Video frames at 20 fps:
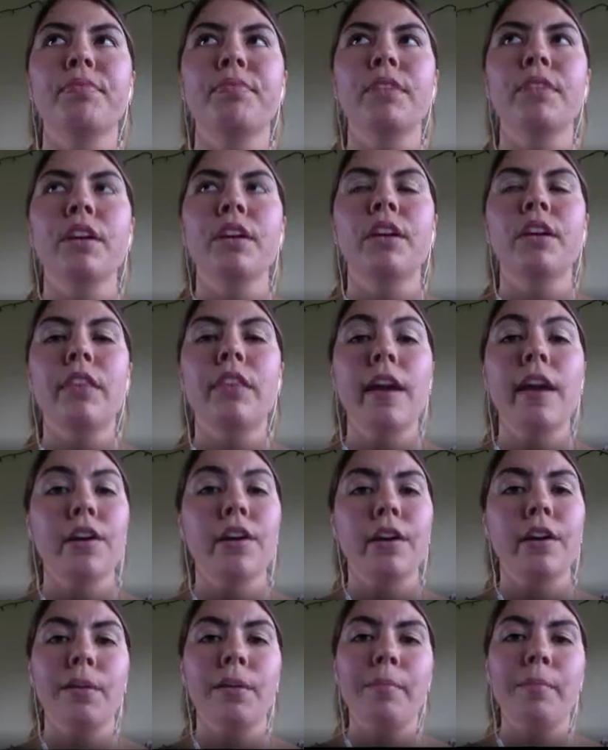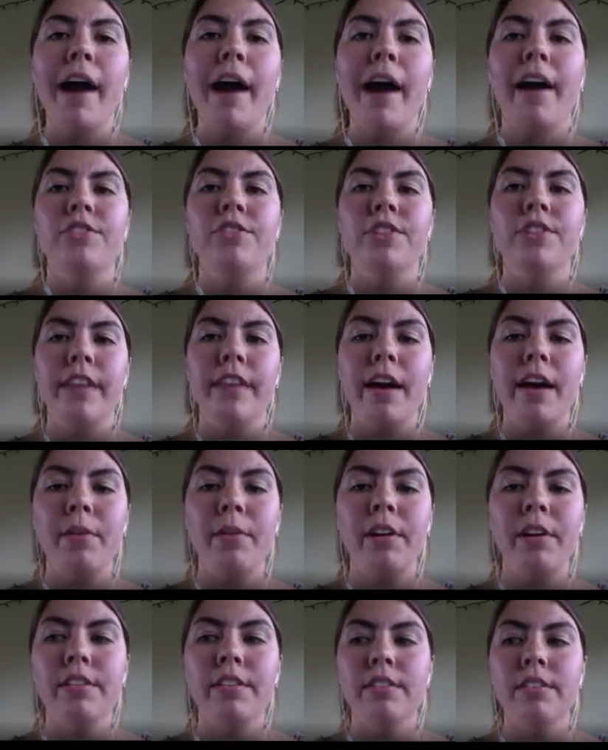they earn a badge, and that one
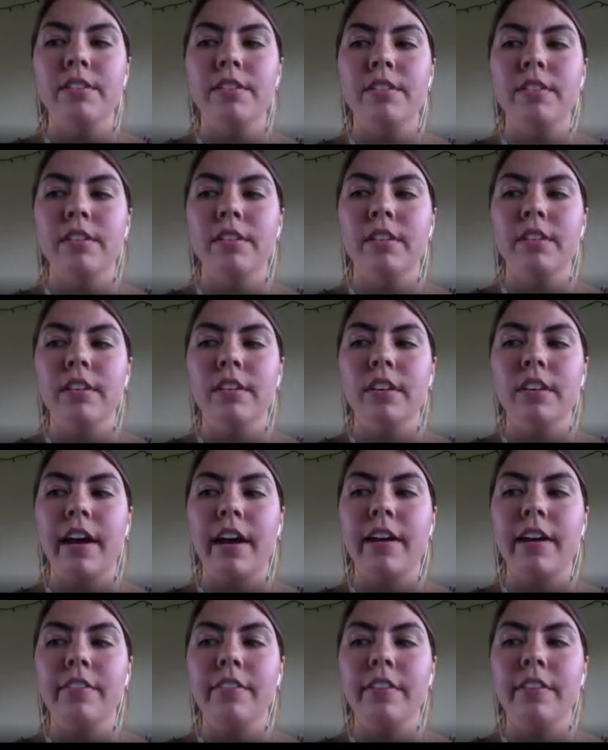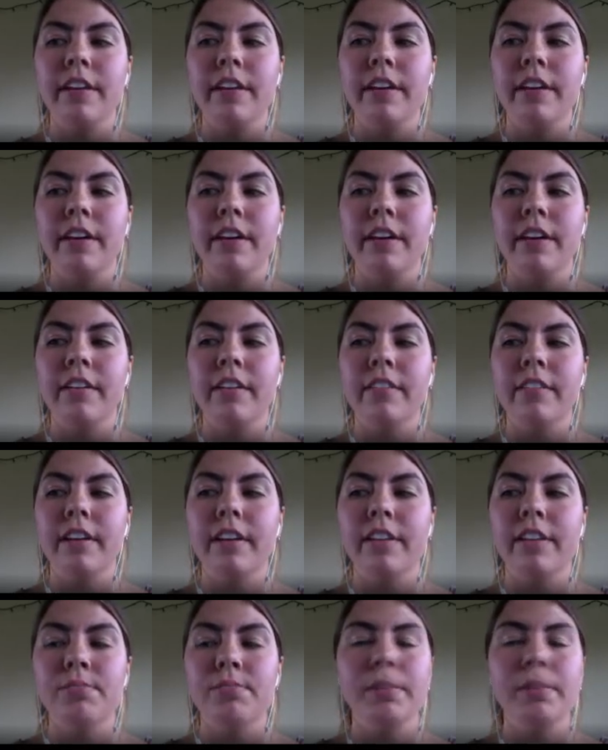is kind of like a
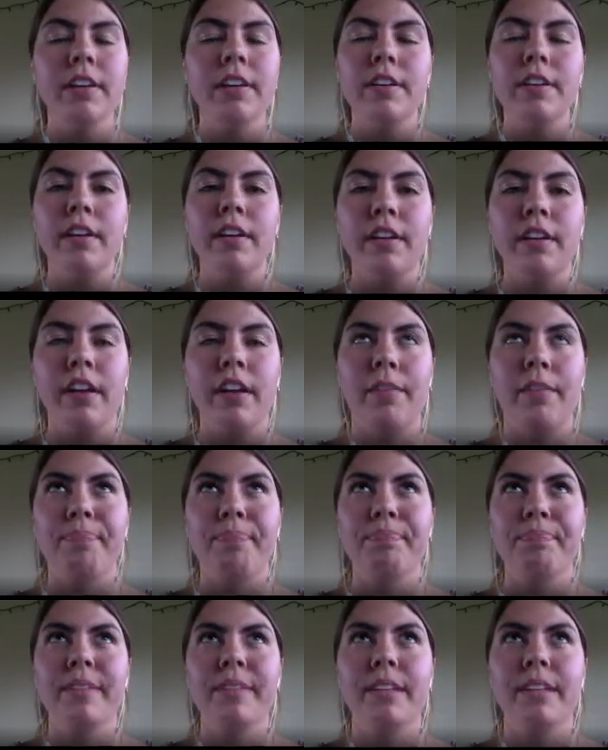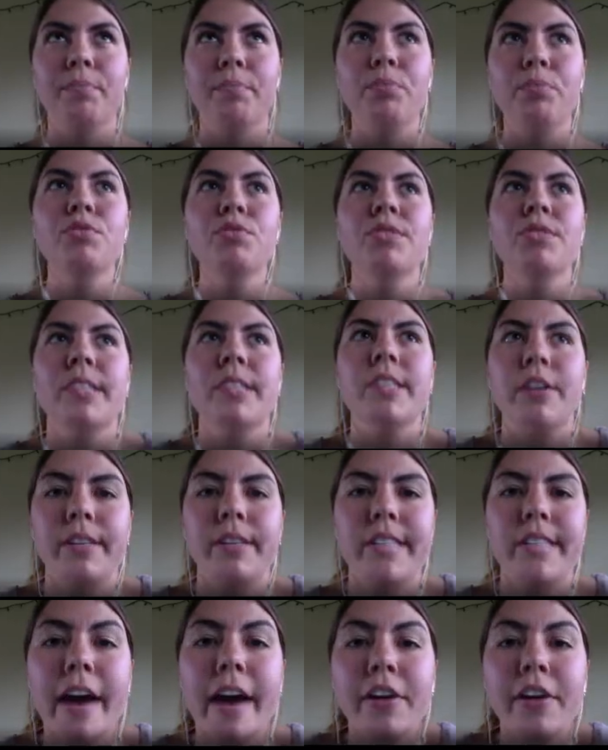it's really um, um boosts their
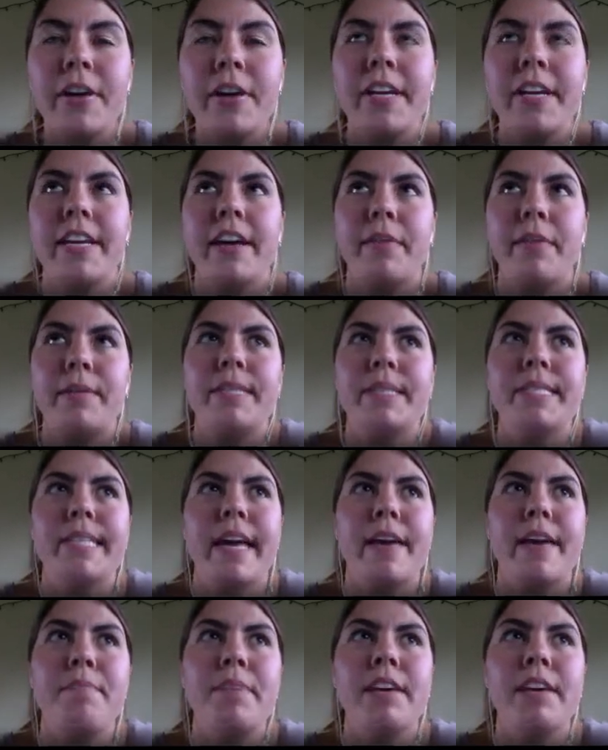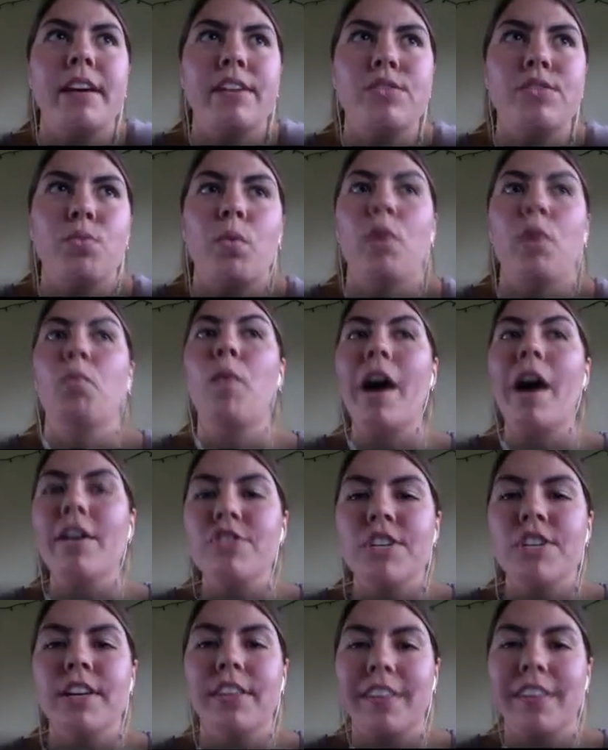integrity, I would say, because we're
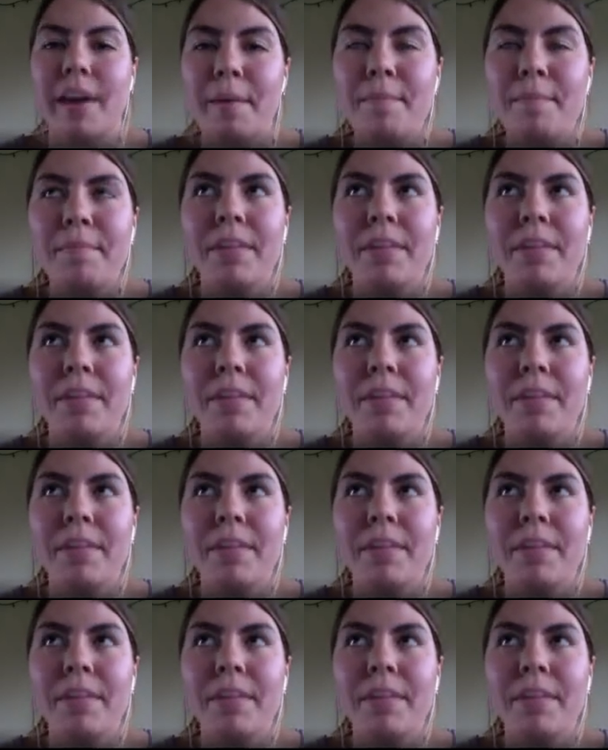watching them